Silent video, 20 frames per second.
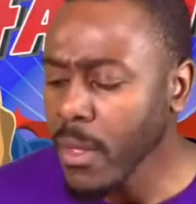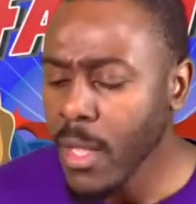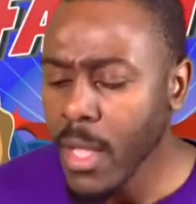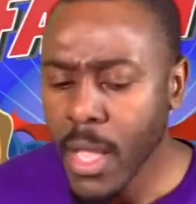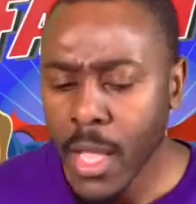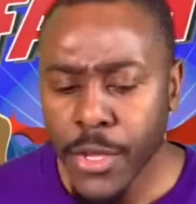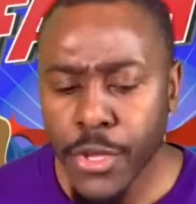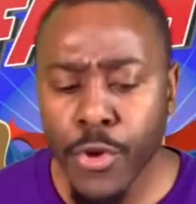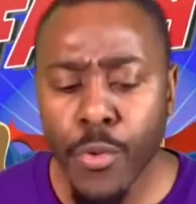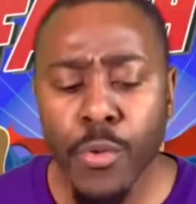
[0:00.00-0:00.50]

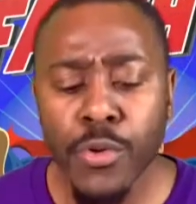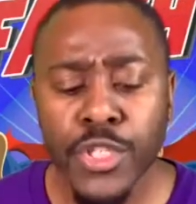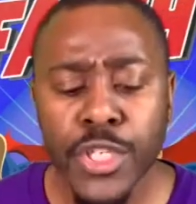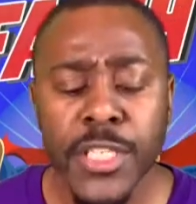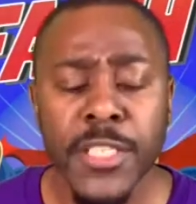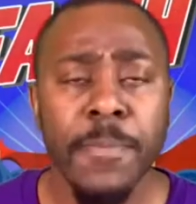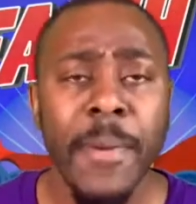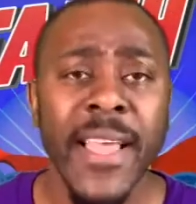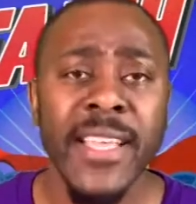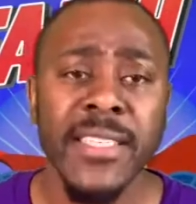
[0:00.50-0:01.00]
you will
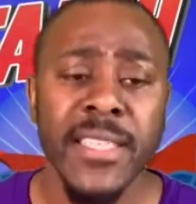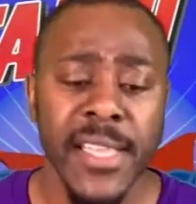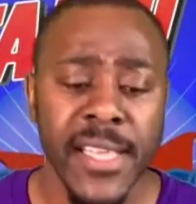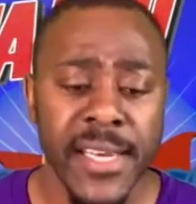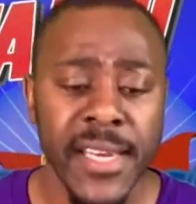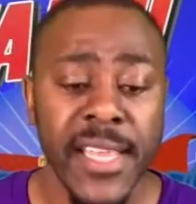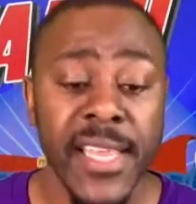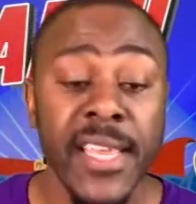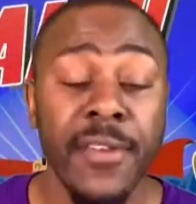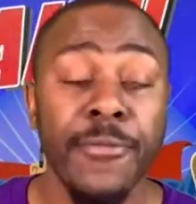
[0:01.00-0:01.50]
just basically
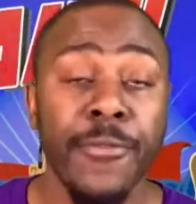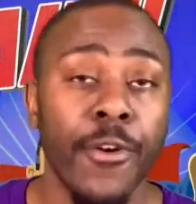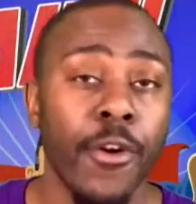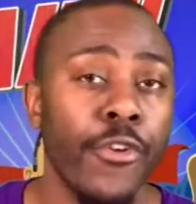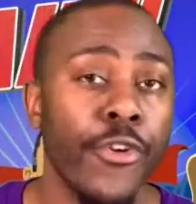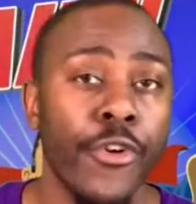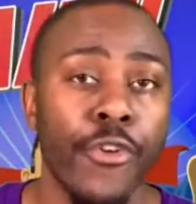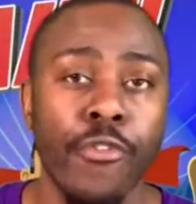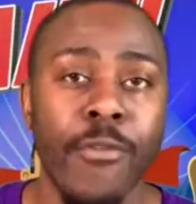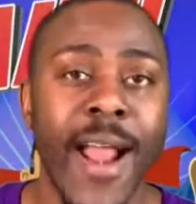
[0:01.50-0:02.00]
need for
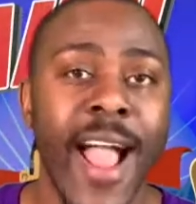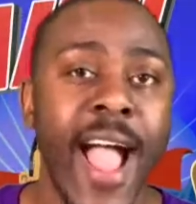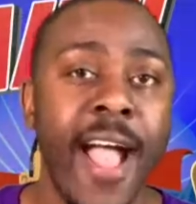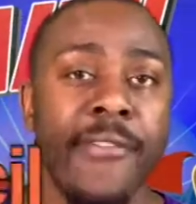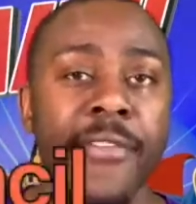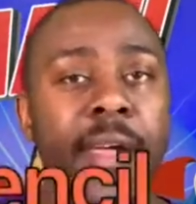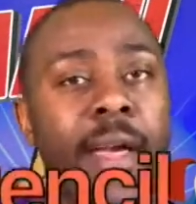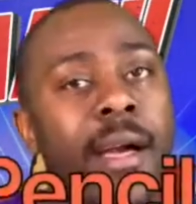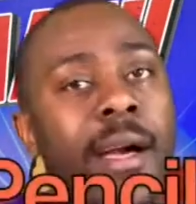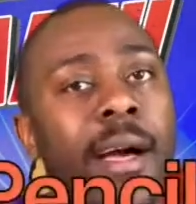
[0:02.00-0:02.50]
your craft
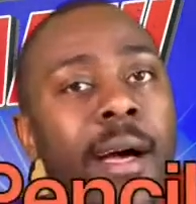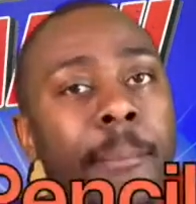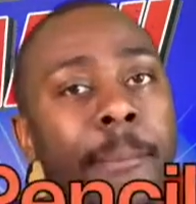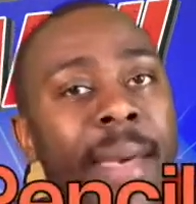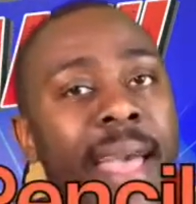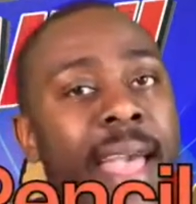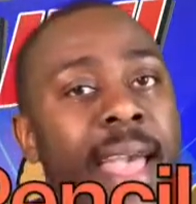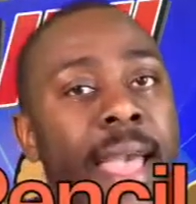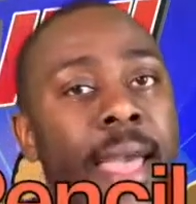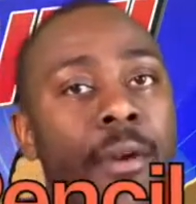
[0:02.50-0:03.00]
a
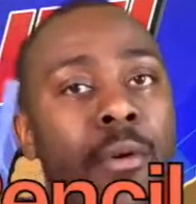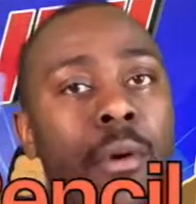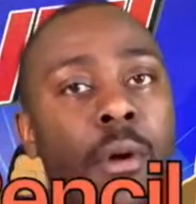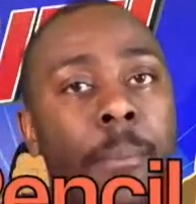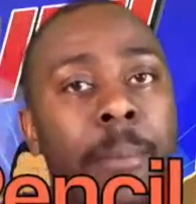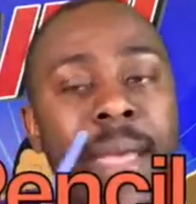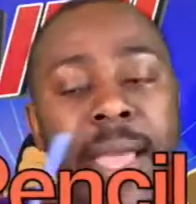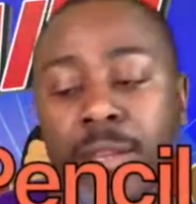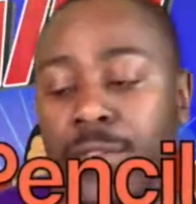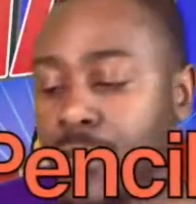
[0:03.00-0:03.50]
pen or a
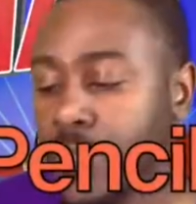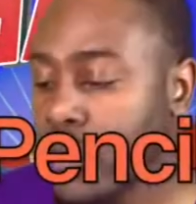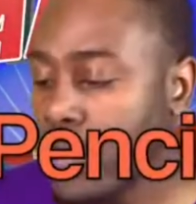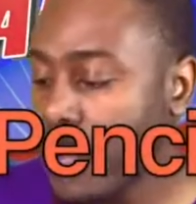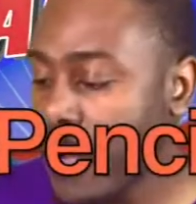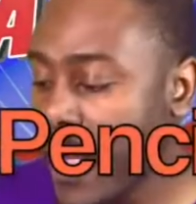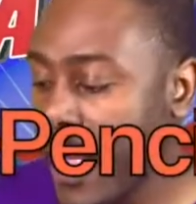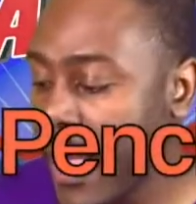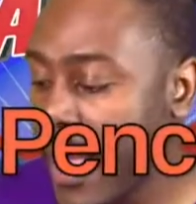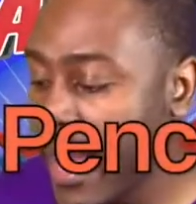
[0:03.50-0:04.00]
pencil
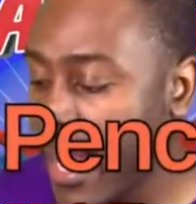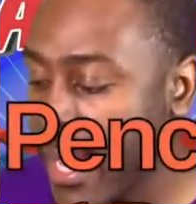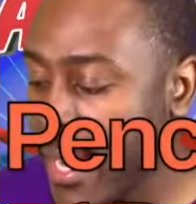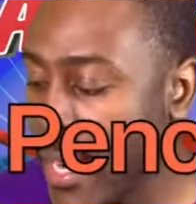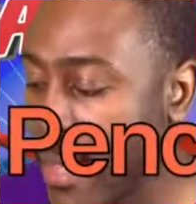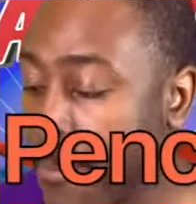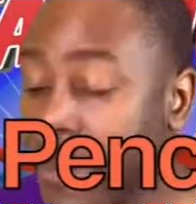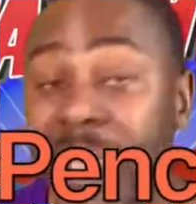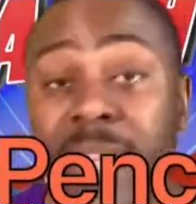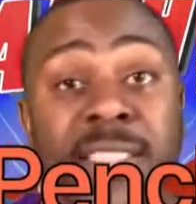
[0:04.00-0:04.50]
and a
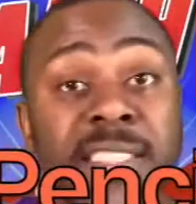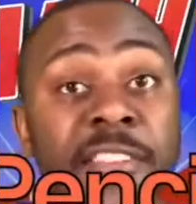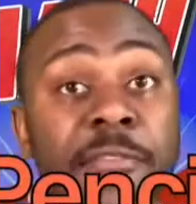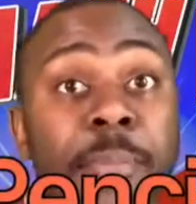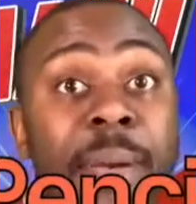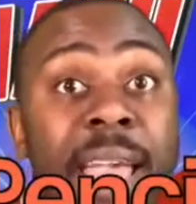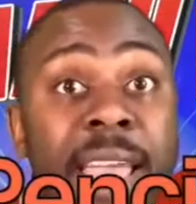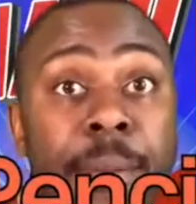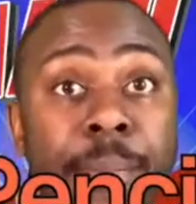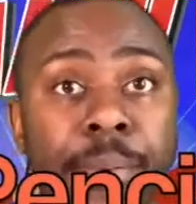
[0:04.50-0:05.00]
piece of
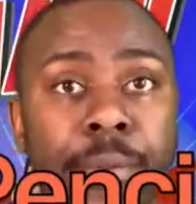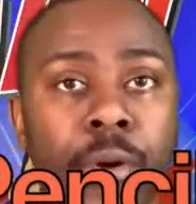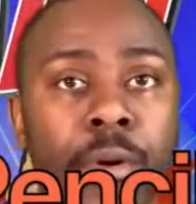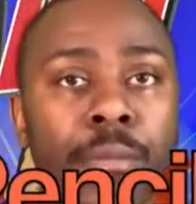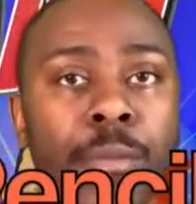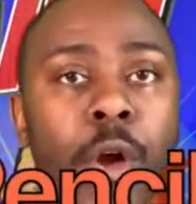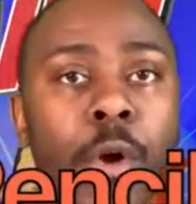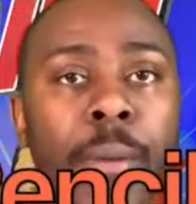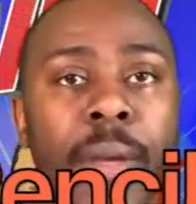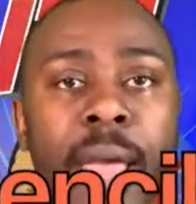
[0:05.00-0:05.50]
paper.
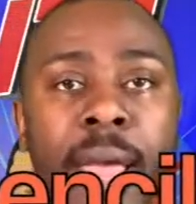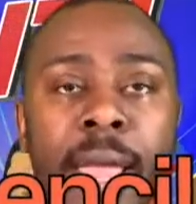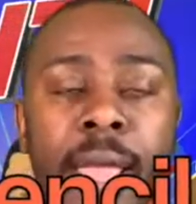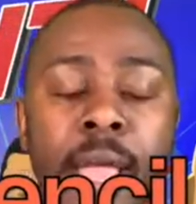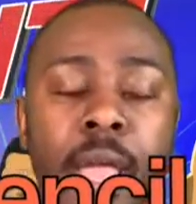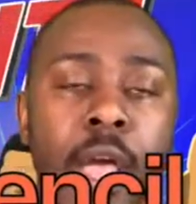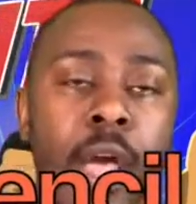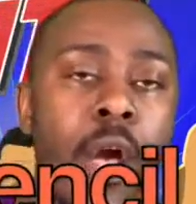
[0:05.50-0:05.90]
Okay.